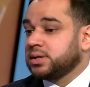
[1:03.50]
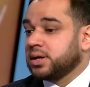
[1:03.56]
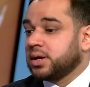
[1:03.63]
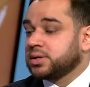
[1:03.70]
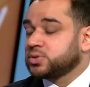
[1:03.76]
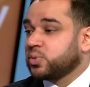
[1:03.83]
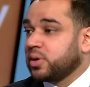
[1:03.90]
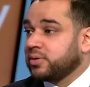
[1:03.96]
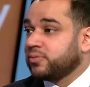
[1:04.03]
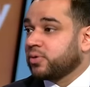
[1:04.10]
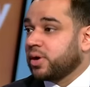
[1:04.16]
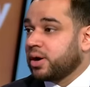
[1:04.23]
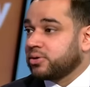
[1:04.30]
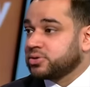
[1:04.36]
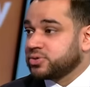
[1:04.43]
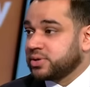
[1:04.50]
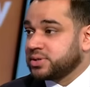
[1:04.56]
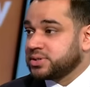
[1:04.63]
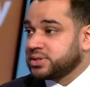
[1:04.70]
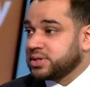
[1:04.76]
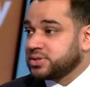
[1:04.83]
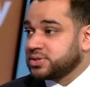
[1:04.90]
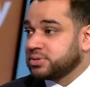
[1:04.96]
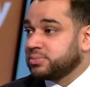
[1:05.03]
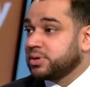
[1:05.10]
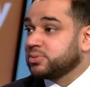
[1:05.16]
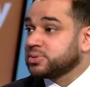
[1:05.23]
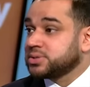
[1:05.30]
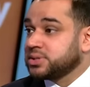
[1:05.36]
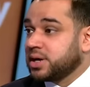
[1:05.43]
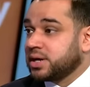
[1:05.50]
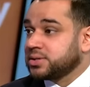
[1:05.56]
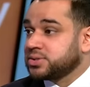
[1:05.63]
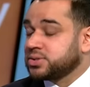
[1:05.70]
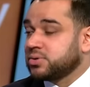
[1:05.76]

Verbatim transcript: 24-hour train station, but it was not.